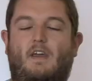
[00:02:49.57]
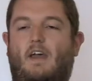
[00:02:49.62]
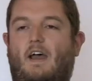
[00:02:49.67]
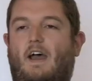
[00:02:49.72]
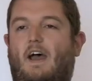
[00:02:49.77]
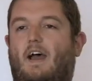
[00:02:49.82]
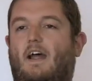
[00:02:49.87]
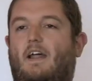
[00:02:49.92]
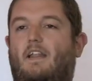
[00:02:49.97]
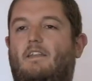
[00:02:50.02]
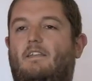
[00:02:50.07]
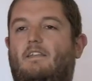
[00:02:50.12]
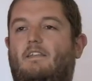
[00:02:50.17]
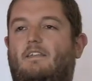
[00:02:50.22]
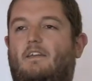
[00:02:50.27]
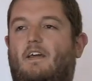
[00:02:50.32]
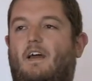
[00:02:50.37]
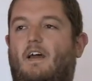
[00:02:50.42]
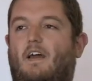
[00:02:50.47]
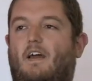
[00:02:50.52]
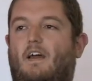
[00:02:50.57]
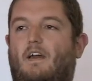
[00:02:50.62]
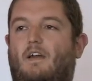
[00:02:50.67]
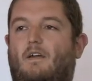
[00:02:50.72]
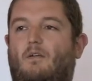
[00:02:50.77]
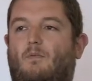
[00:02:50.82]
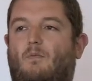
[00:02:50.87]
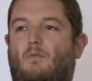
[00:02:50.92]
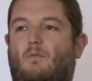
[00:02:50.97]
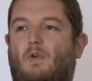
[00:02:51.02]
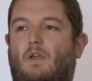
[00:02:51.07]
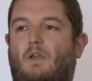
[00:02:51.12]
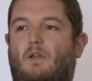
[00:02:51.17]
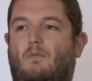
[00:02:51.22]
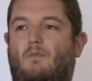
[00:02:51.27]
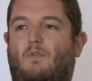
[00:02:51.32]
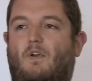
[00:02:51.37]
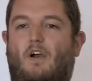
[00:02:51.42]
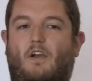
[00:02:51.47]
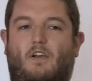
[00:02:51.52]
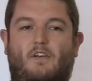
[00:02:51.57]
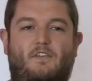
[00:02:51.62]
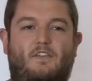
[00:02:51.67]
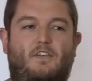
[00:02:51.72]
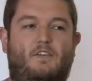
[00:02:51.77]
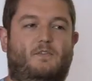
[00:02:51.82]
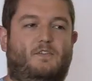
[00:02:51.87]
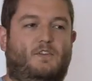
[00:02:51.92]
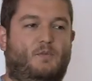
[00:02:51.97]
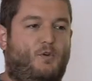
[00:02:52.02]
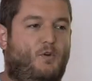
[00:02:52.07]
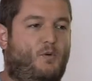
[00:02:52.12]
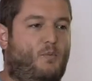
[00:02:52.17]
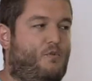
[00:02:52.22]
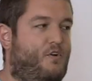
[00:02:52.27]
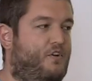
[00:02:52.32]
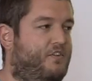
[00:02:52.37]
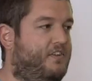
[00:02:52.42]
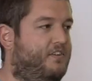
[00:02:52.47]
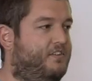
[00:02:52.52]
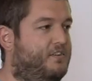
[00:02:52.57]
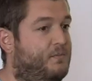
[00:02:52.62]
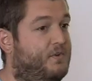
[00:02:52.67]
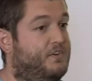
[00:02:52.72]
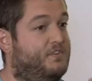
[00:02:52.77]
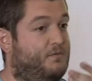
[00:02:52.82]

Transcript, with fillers: and uh, we've got a continuous deployment process similar